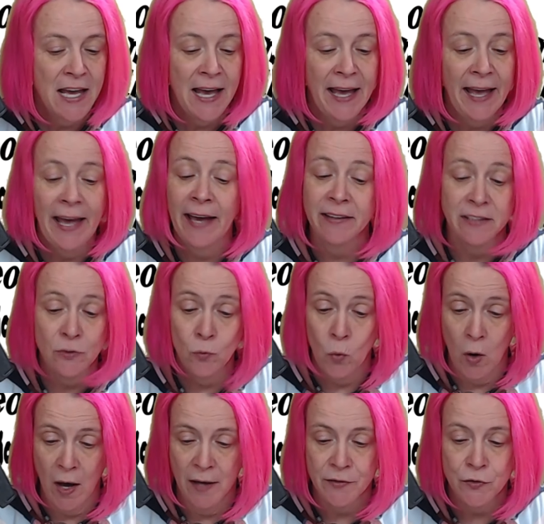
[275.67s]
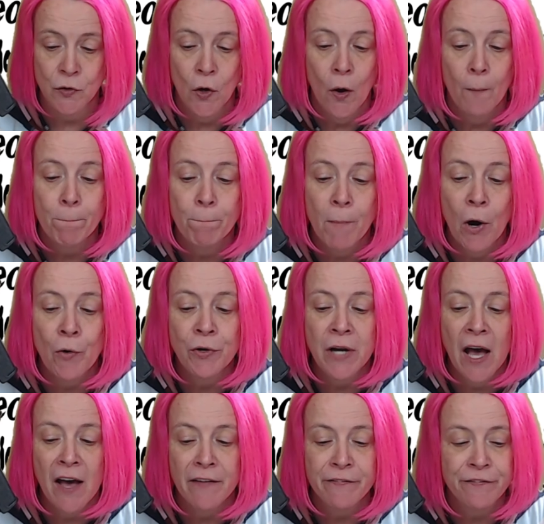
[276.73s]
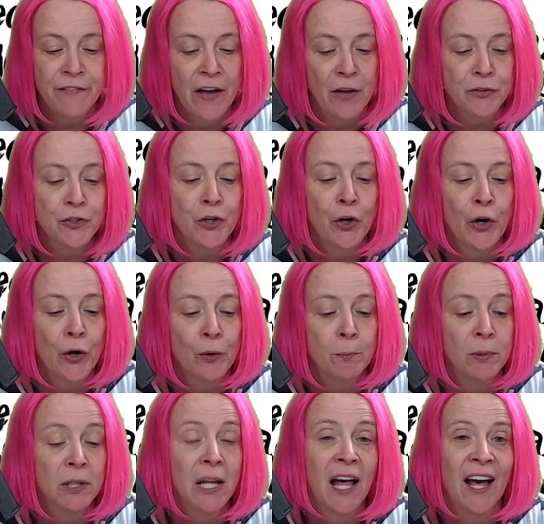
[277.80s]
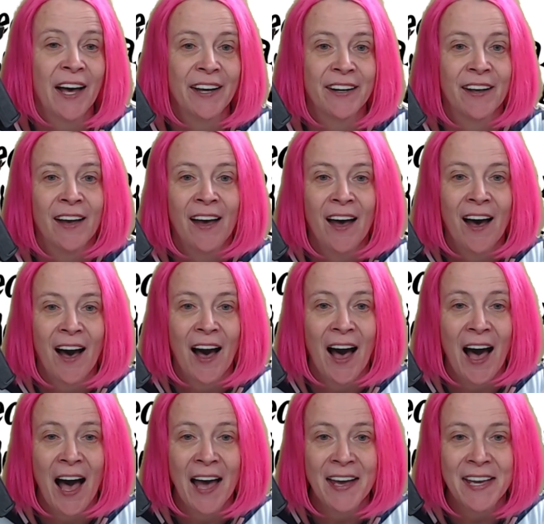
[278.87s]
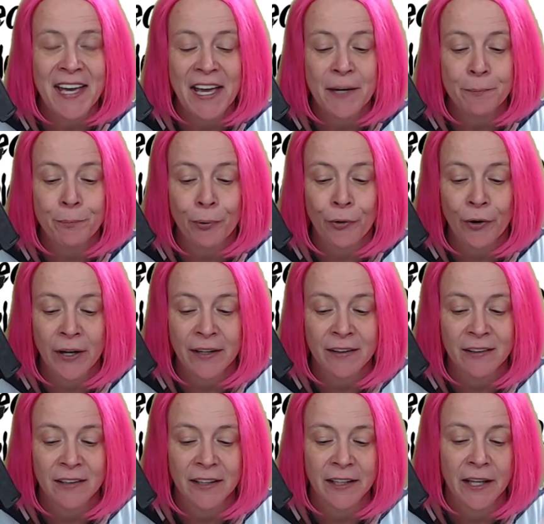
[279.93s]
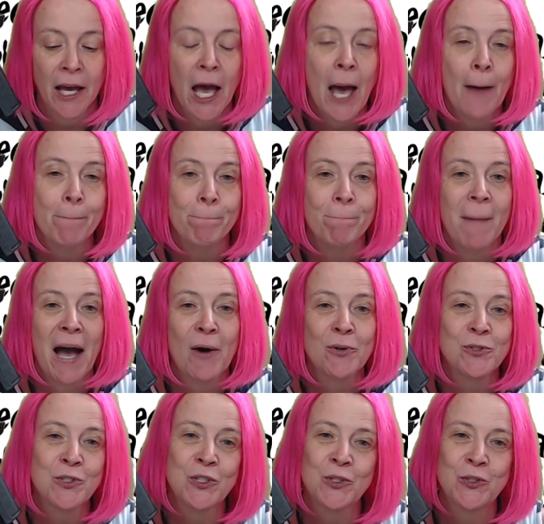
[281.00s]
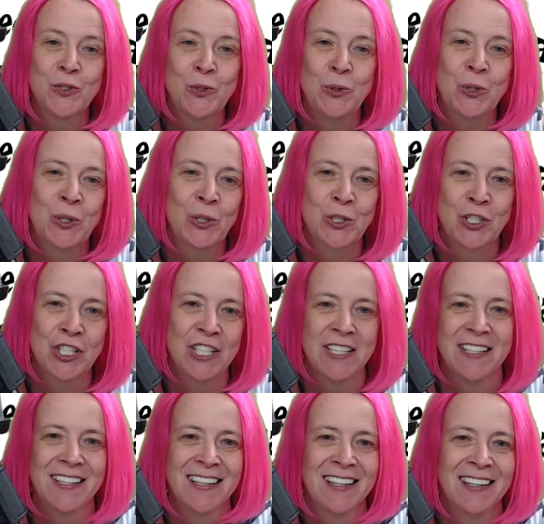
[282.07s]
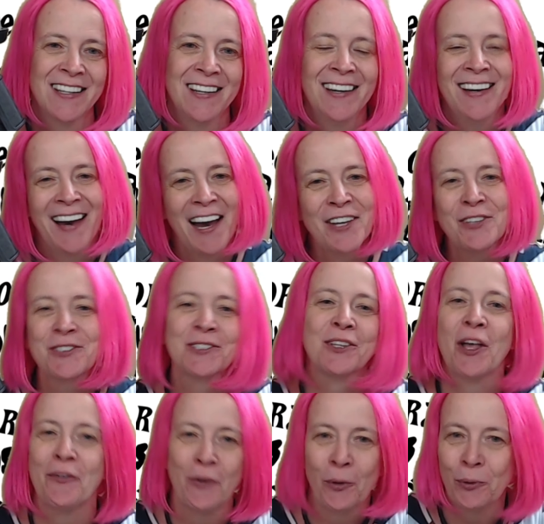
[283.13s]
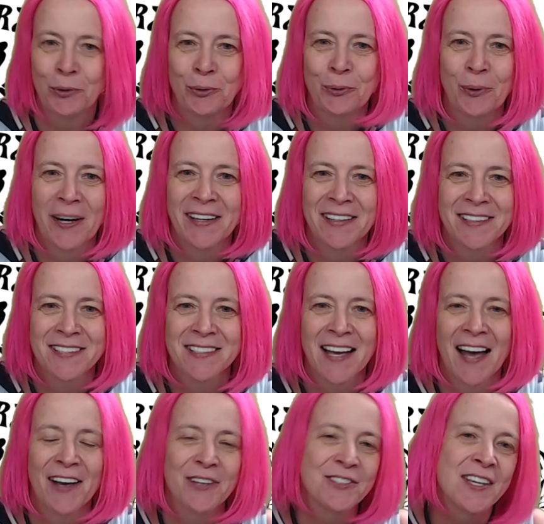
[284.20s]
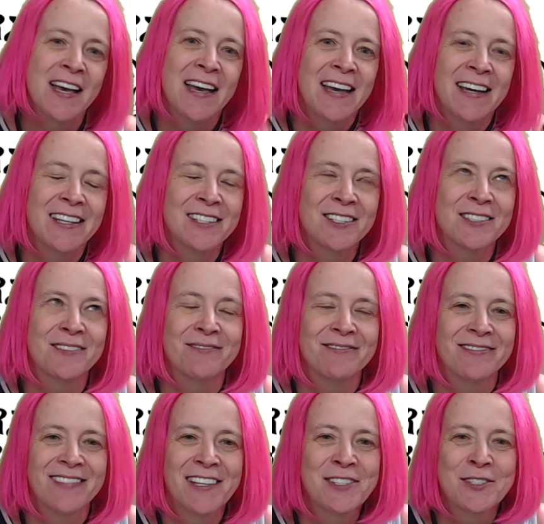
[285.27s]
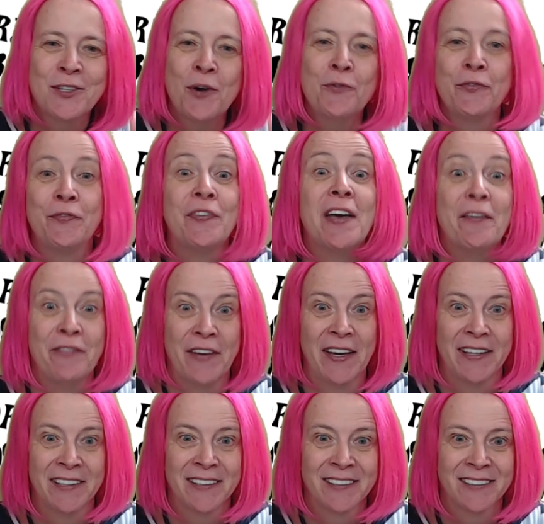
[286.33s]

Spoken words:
and it was, Mona felt her blood, hot and prinkling, mount to her cheek. I just love older writing styles. It's so vivid.